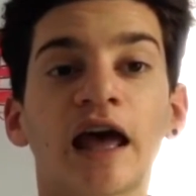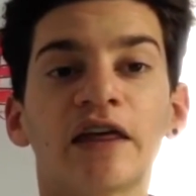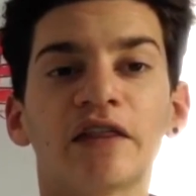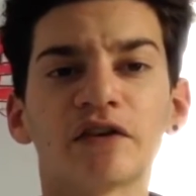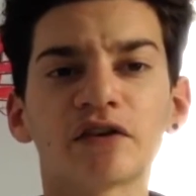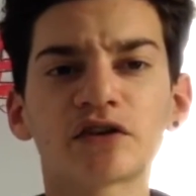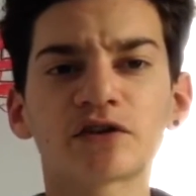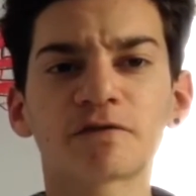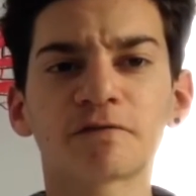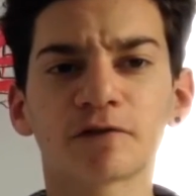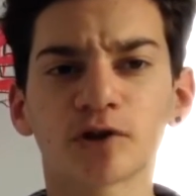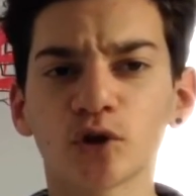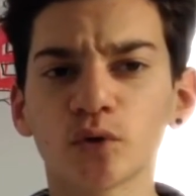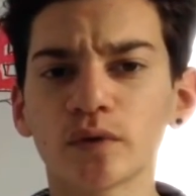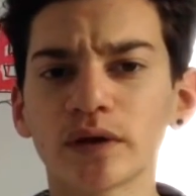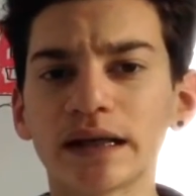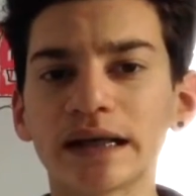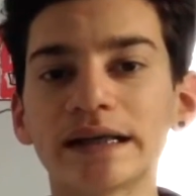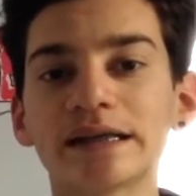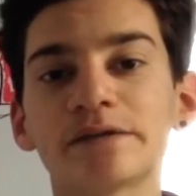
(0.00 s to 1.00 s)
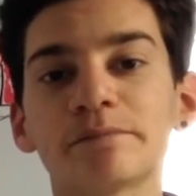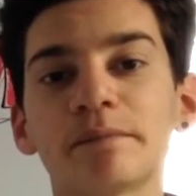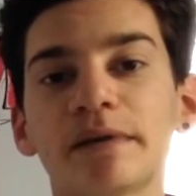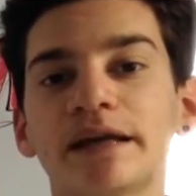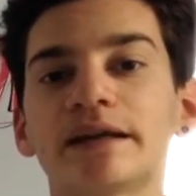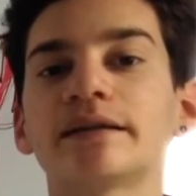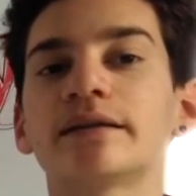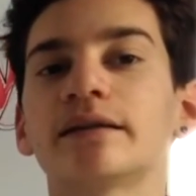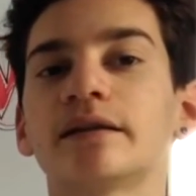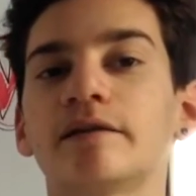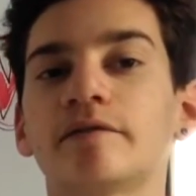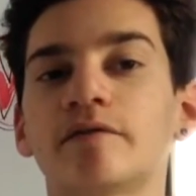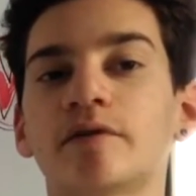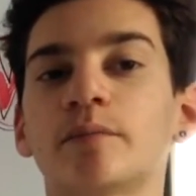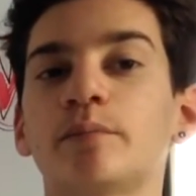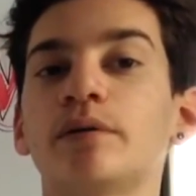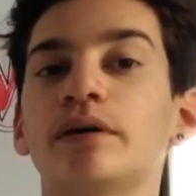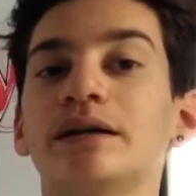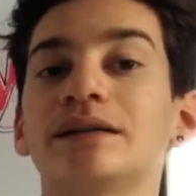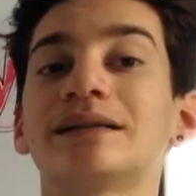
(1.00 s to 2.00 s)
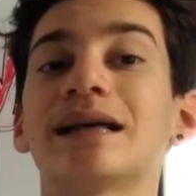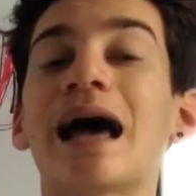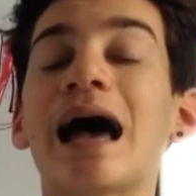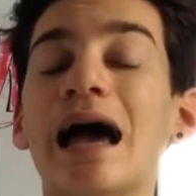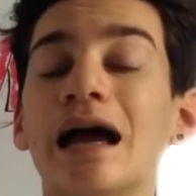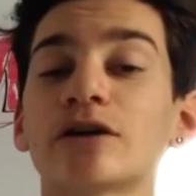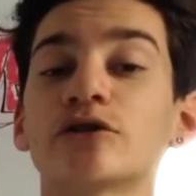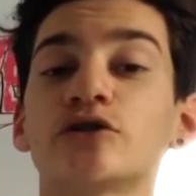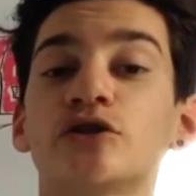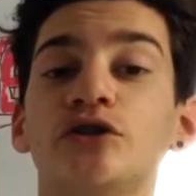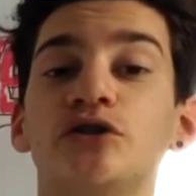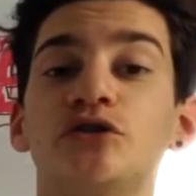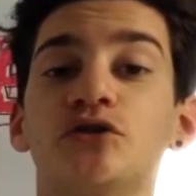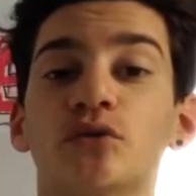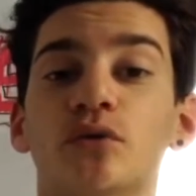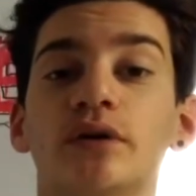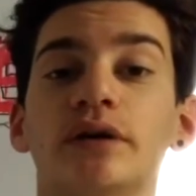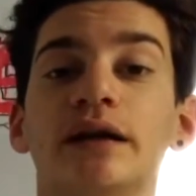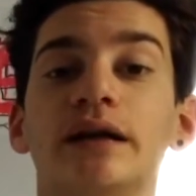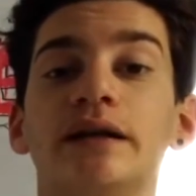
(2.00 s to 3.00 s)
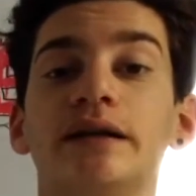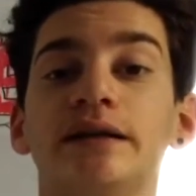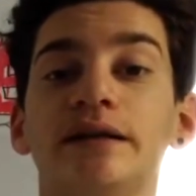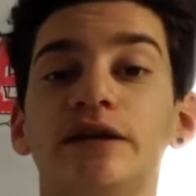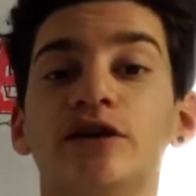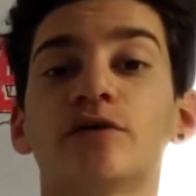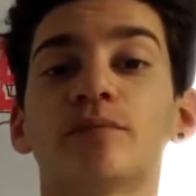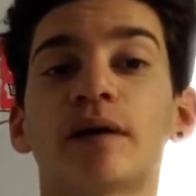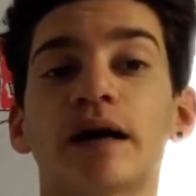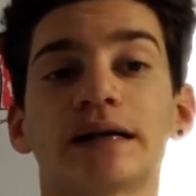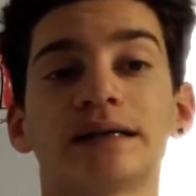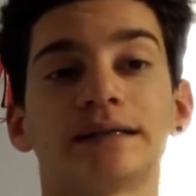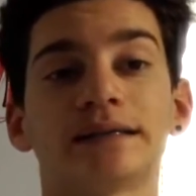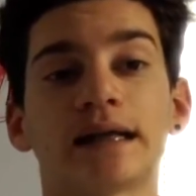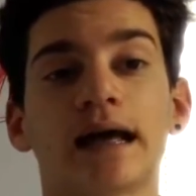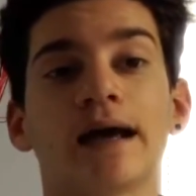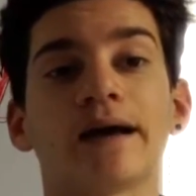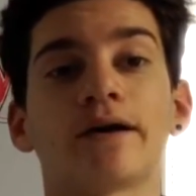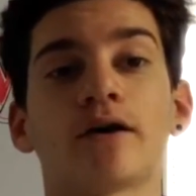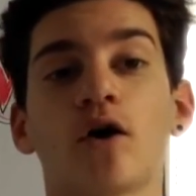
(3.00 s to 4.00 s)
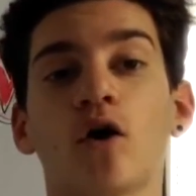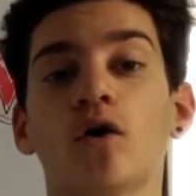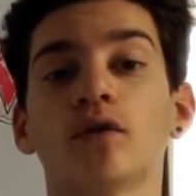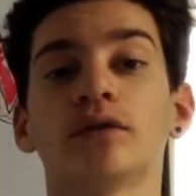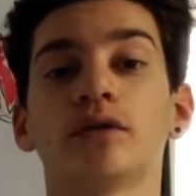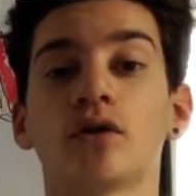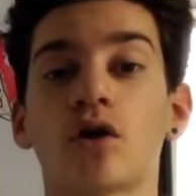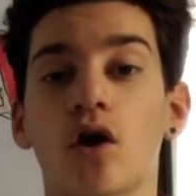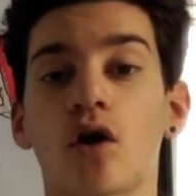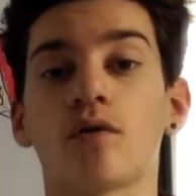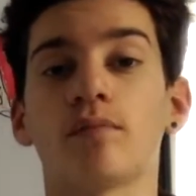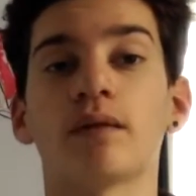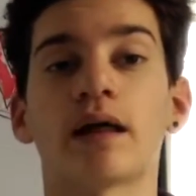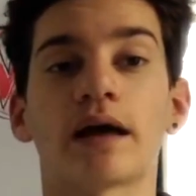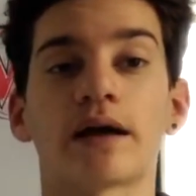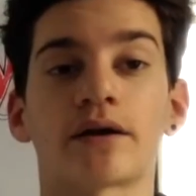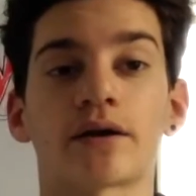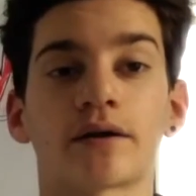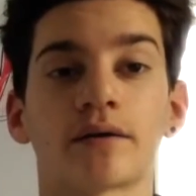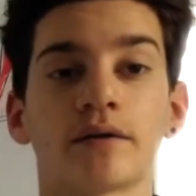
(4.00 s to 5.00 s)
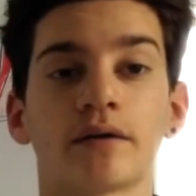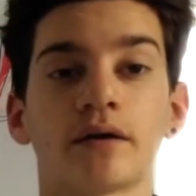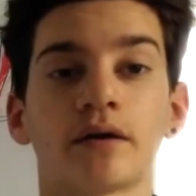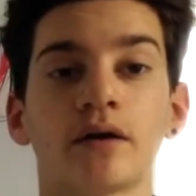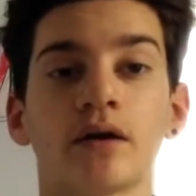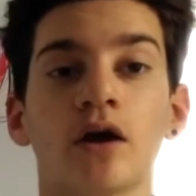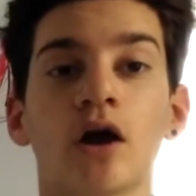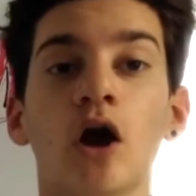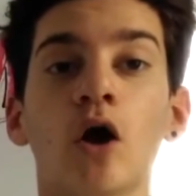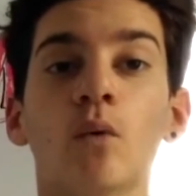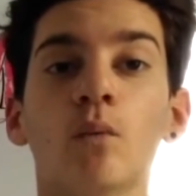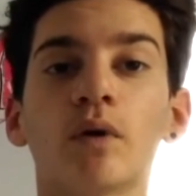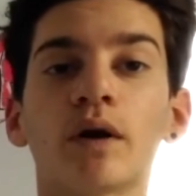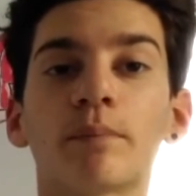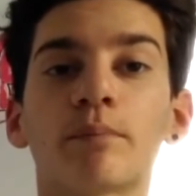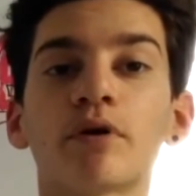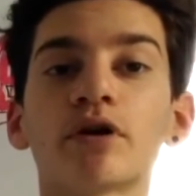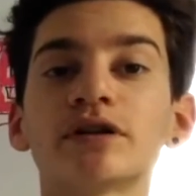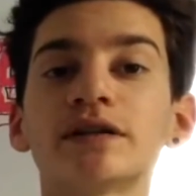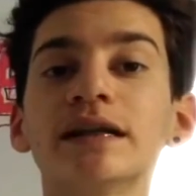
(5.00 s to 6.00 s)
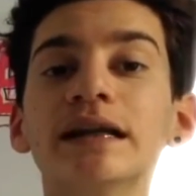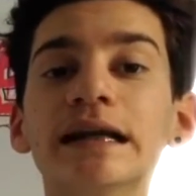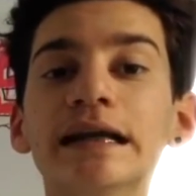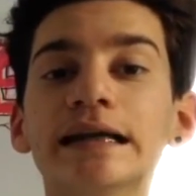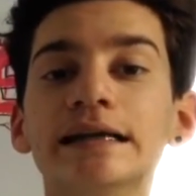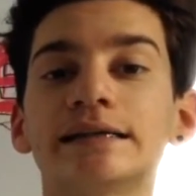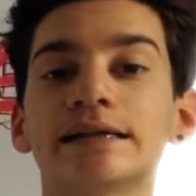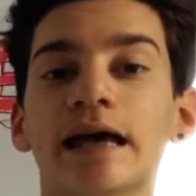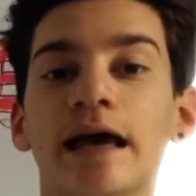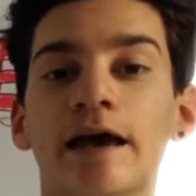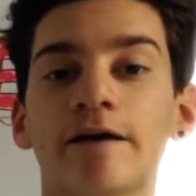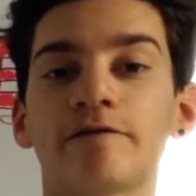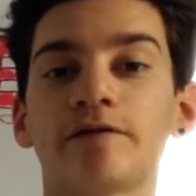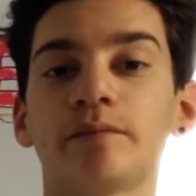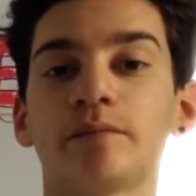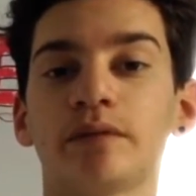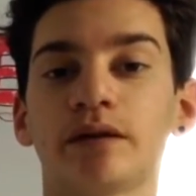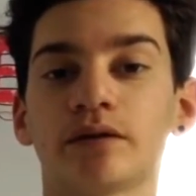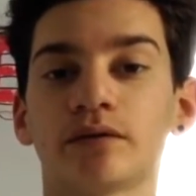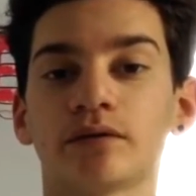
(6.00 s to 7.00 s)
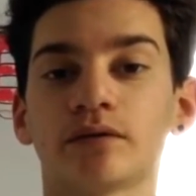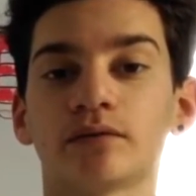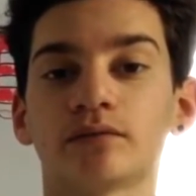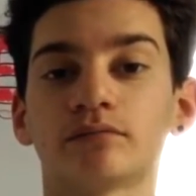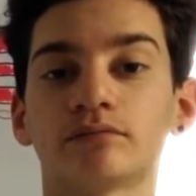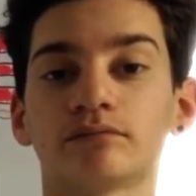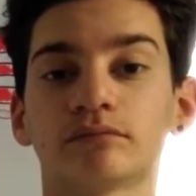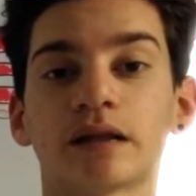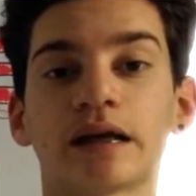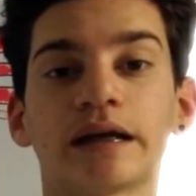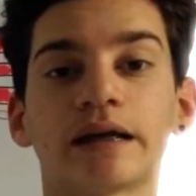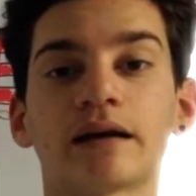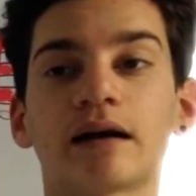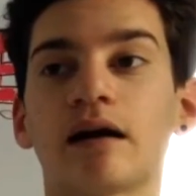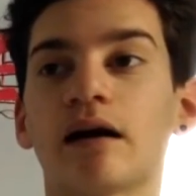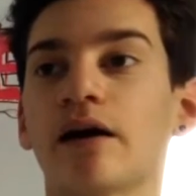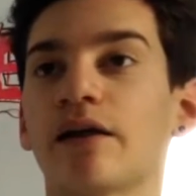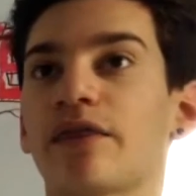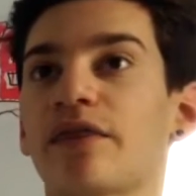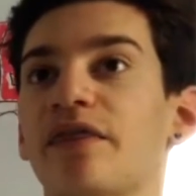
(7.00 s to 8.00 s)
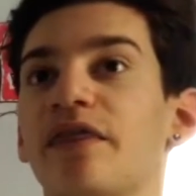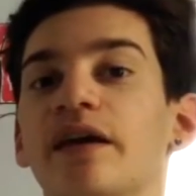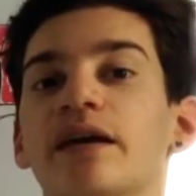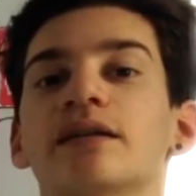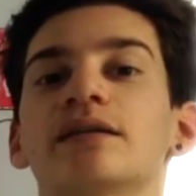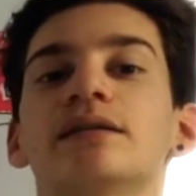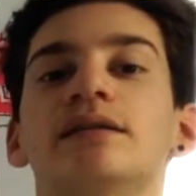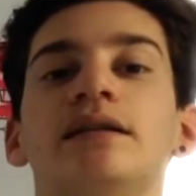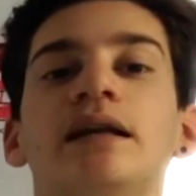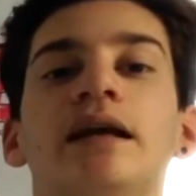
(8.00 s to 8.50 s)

This fluid is made in the liver, but is actually stored in a nearby sac called the gallbladder. When a person eats a heavy meal, like a thick